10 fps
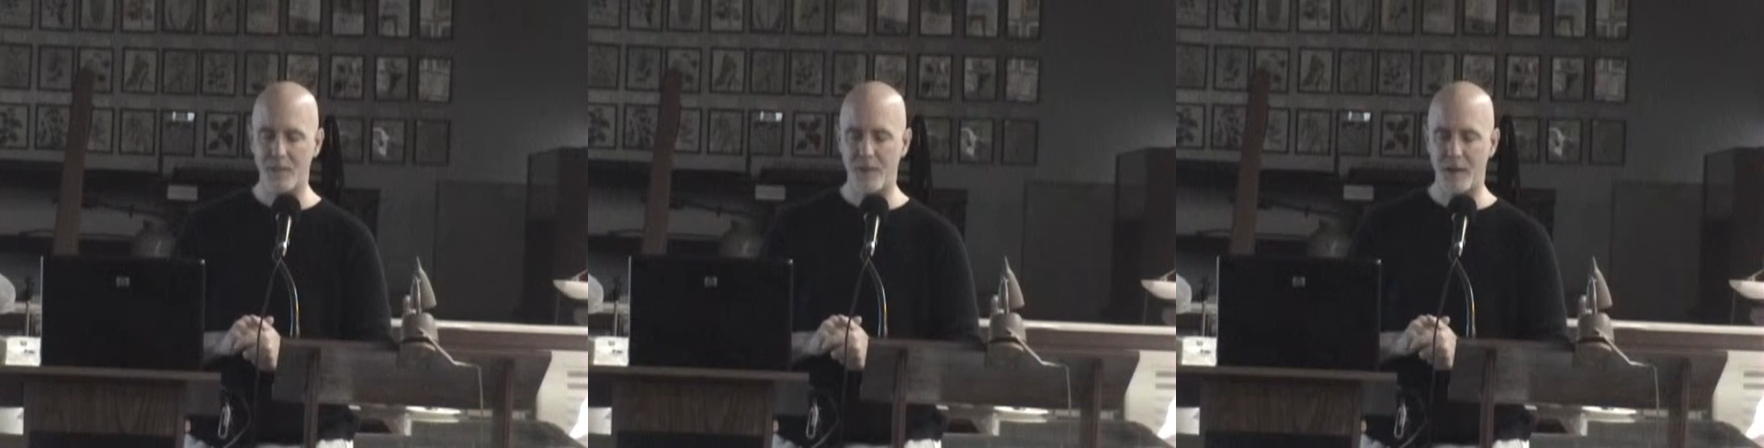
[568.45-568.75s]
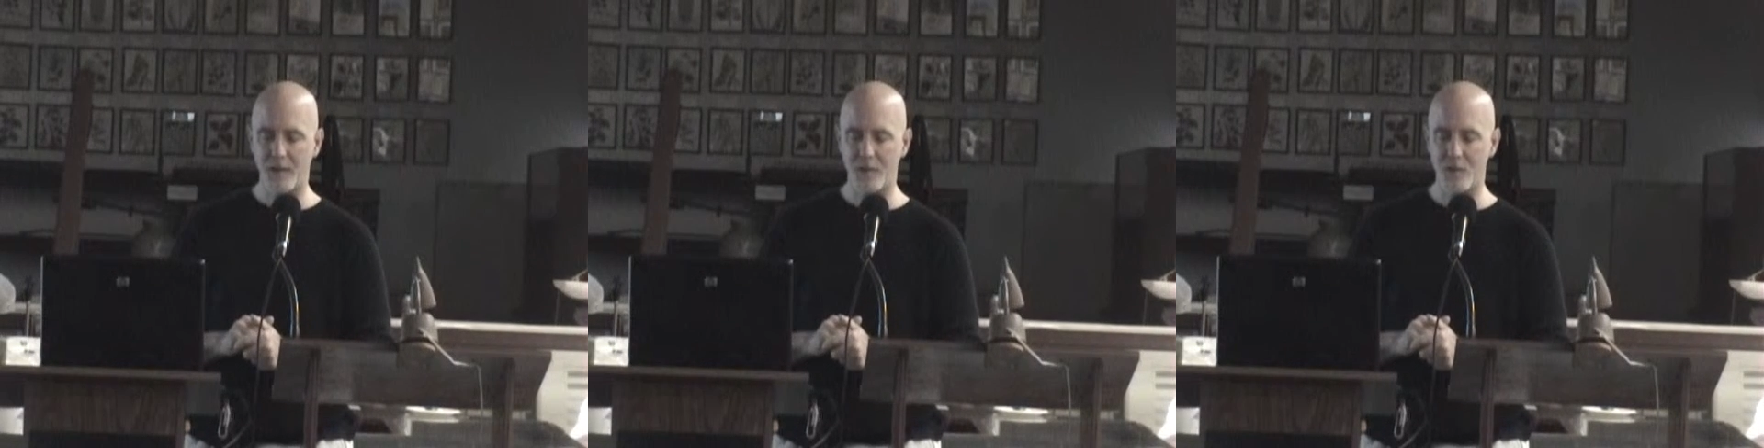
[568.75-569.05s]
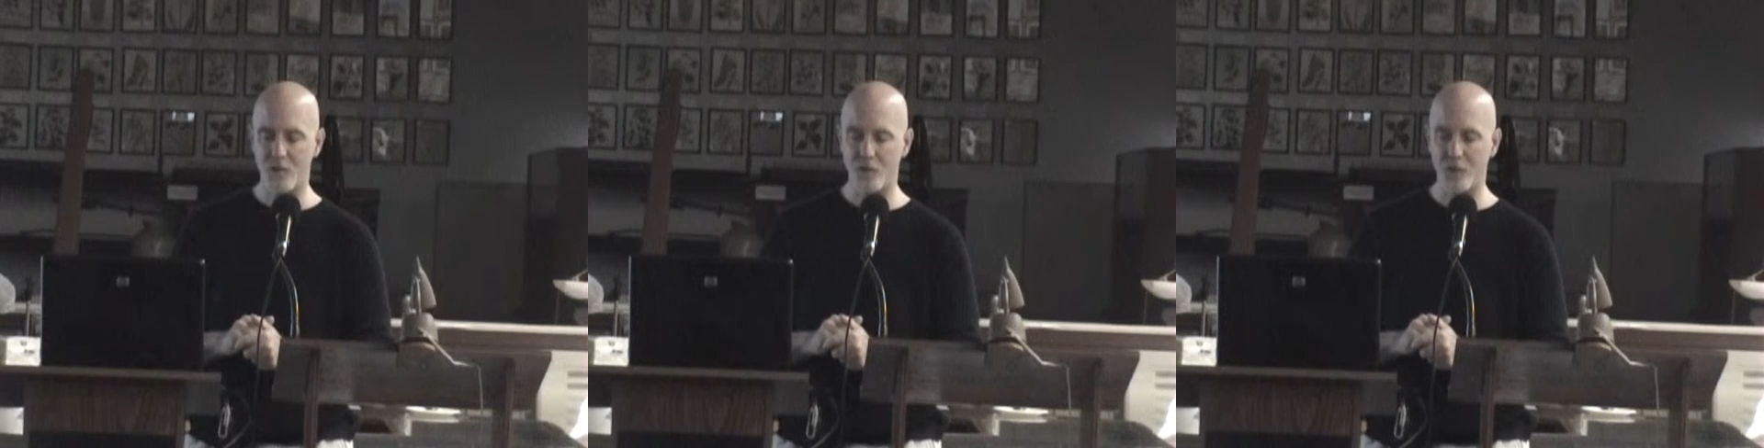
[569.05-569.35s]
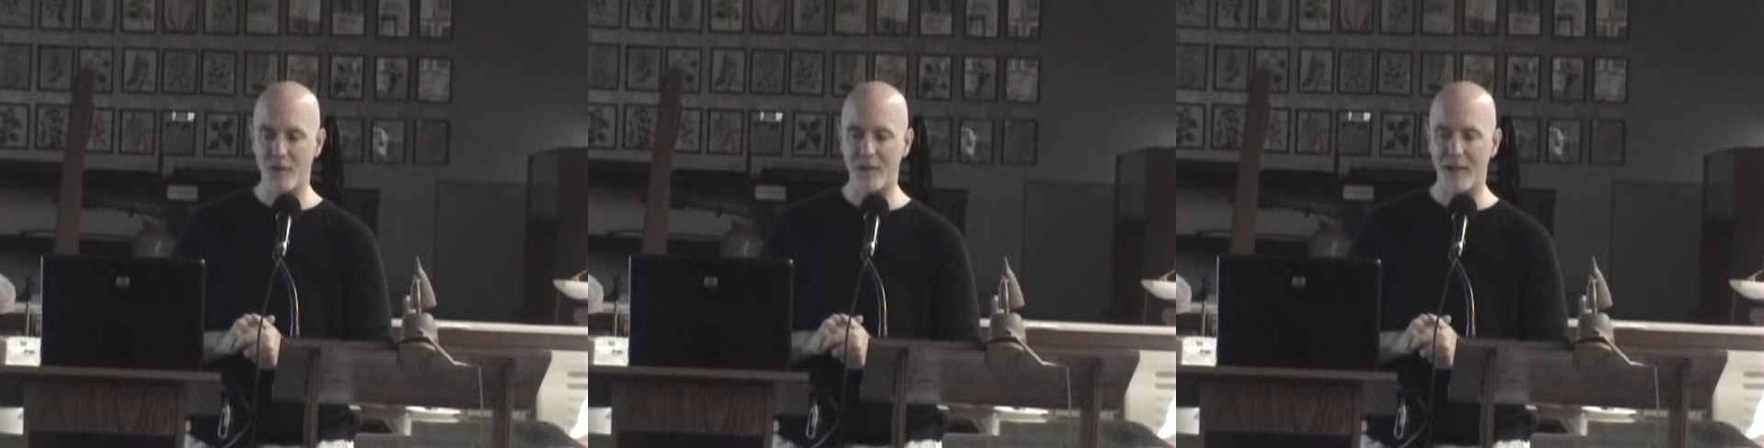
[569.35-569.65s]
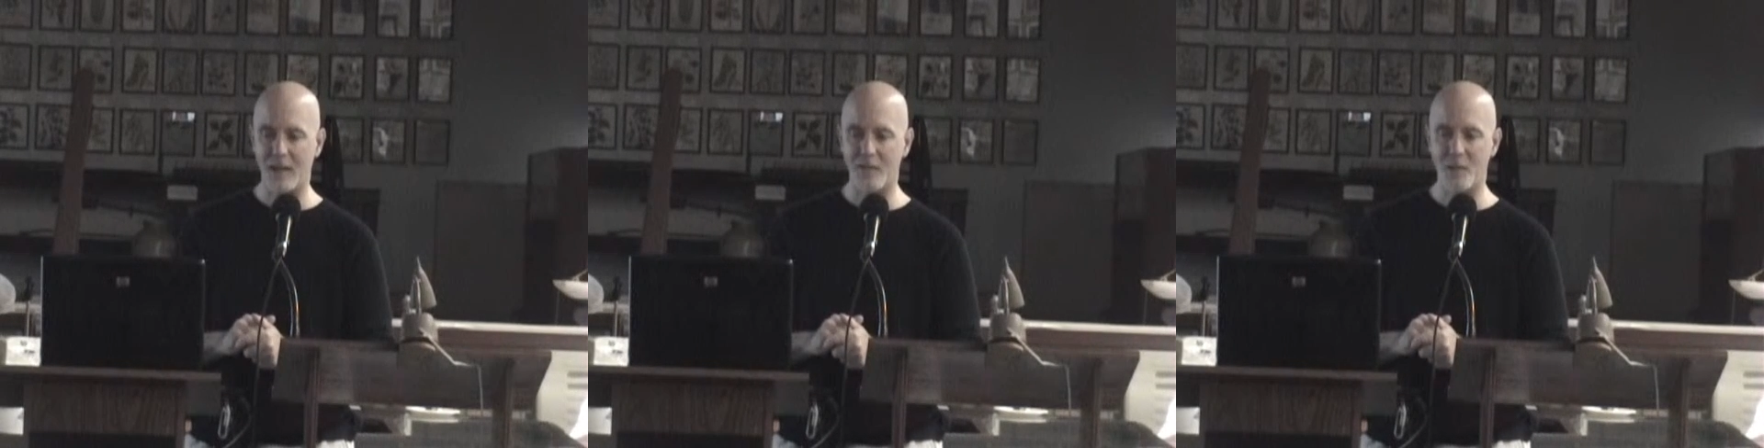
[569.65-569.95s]
Farquharson's journal
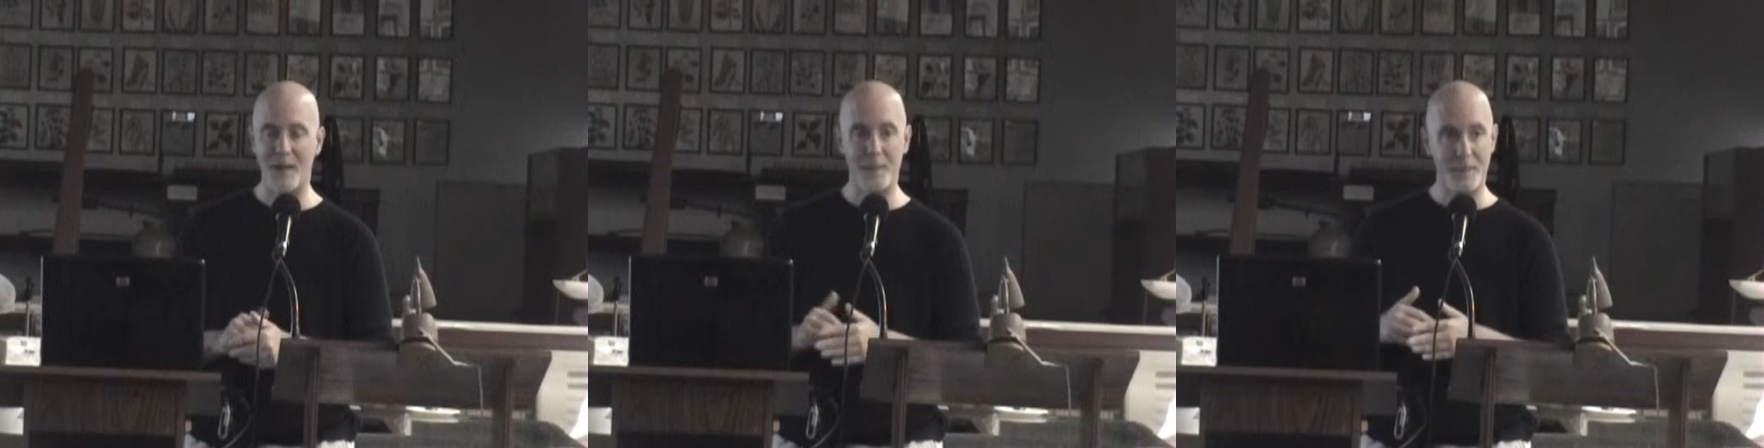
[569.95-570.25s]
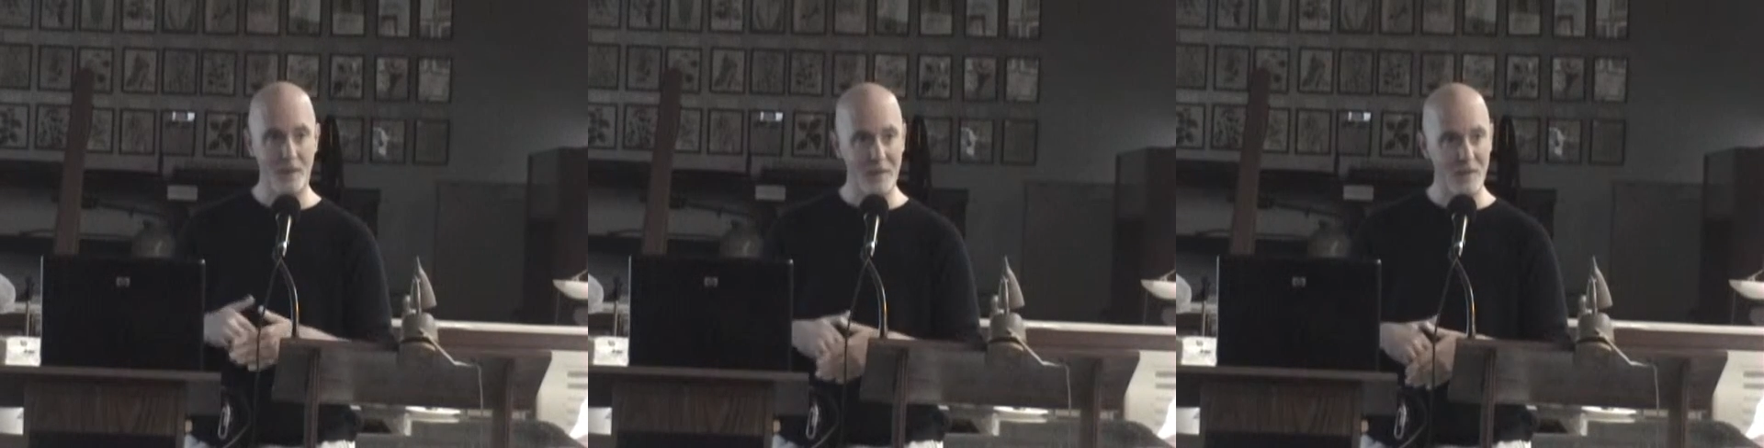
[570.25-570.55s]
tell us about building